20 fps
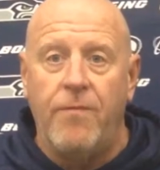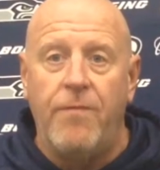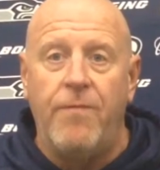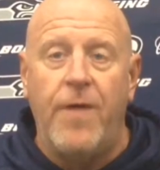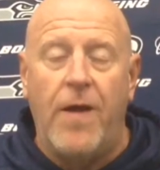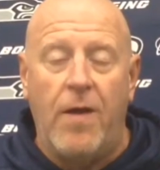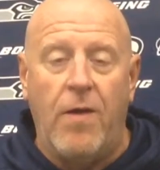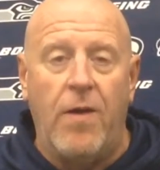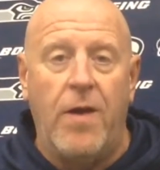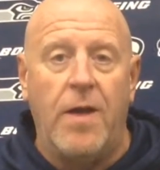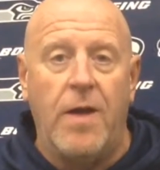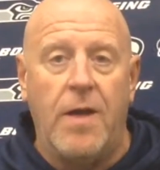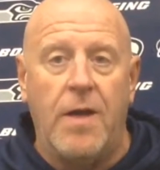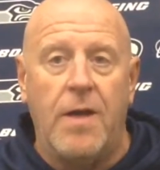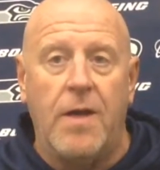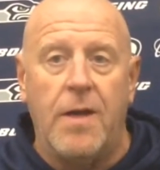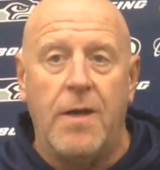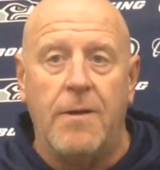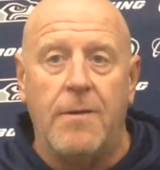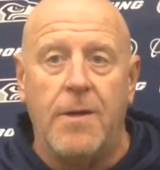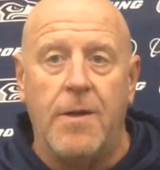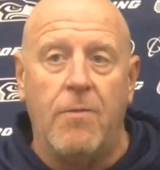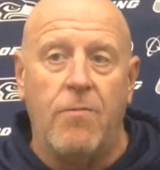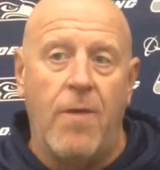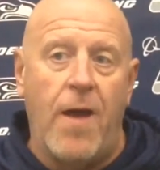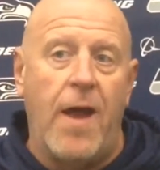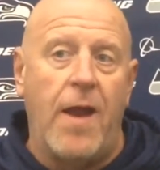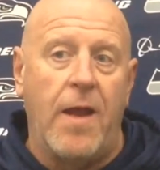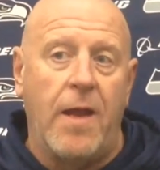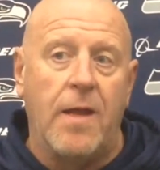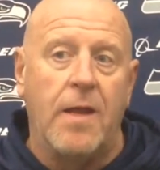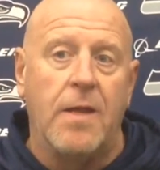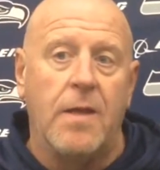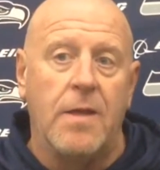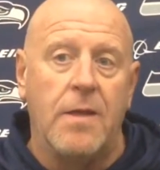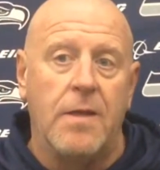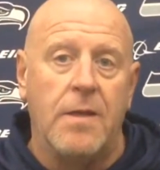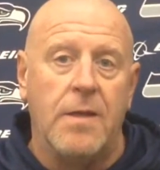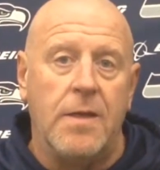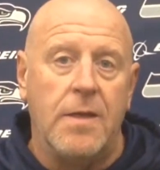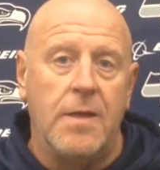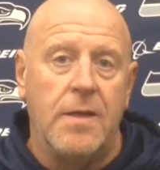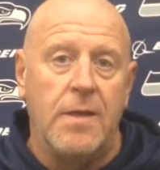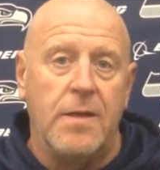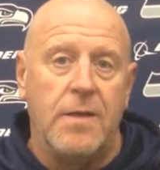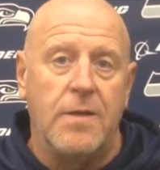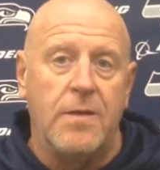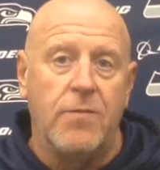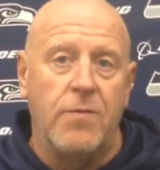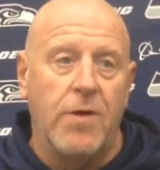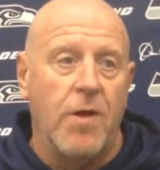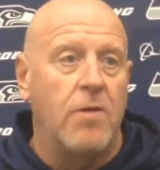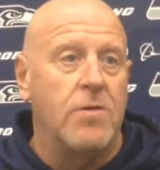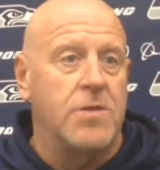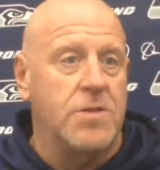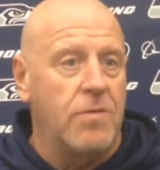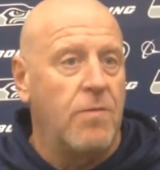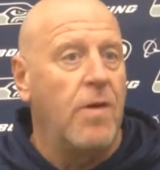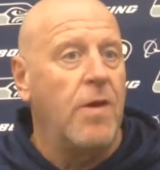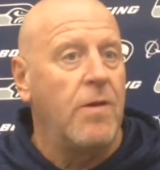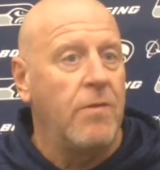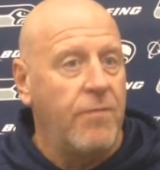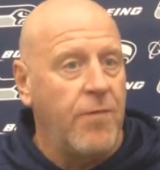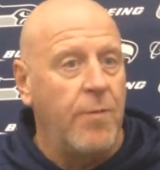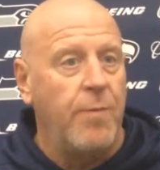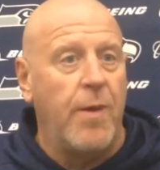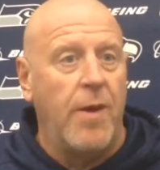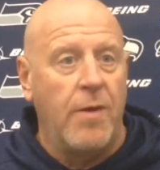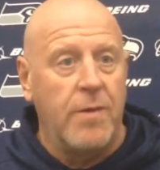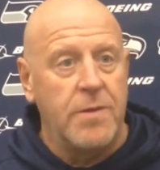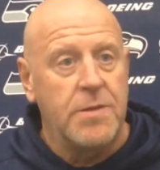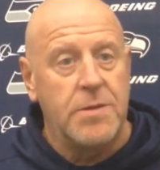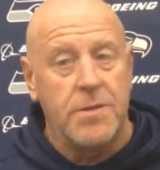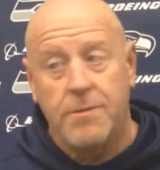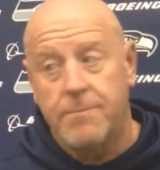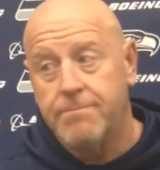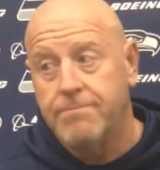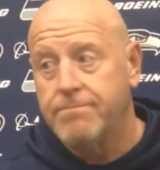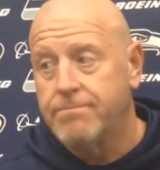very erratic in regards to running the football. So,